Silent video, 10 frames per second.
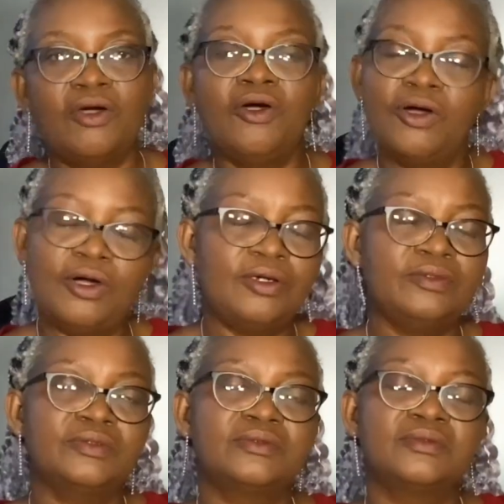
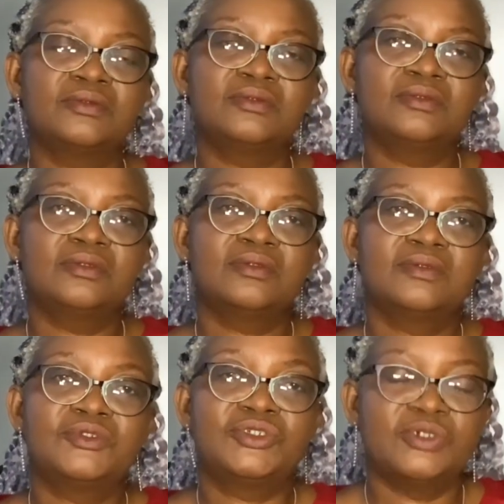Or
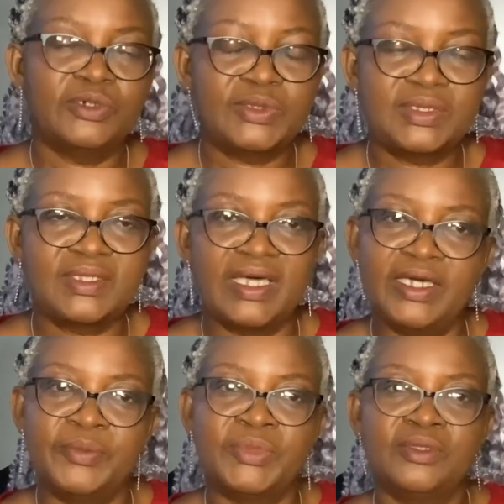short
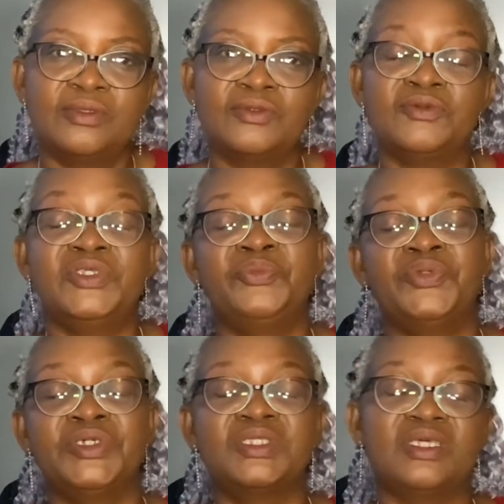time to
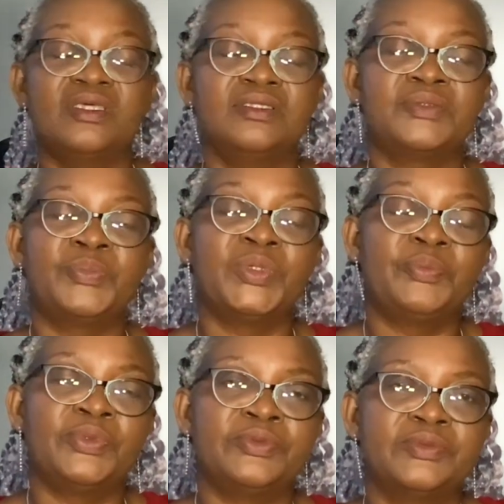liberate his
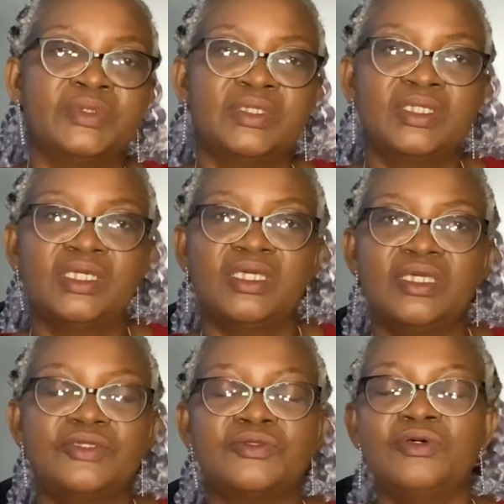people.
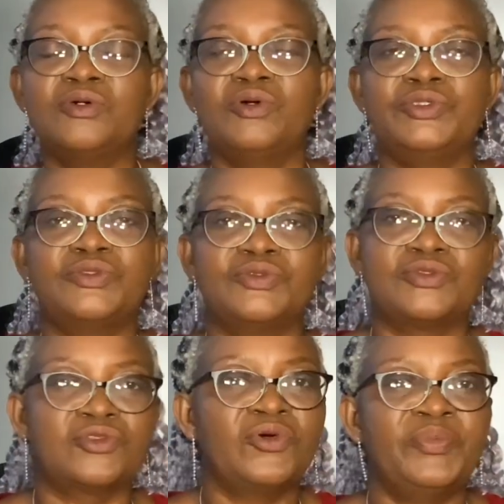He's not going to
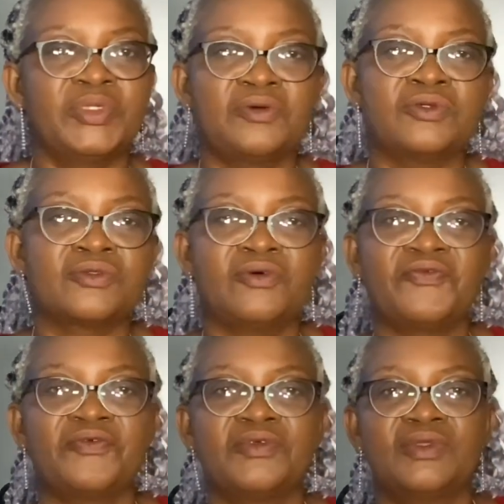stop because of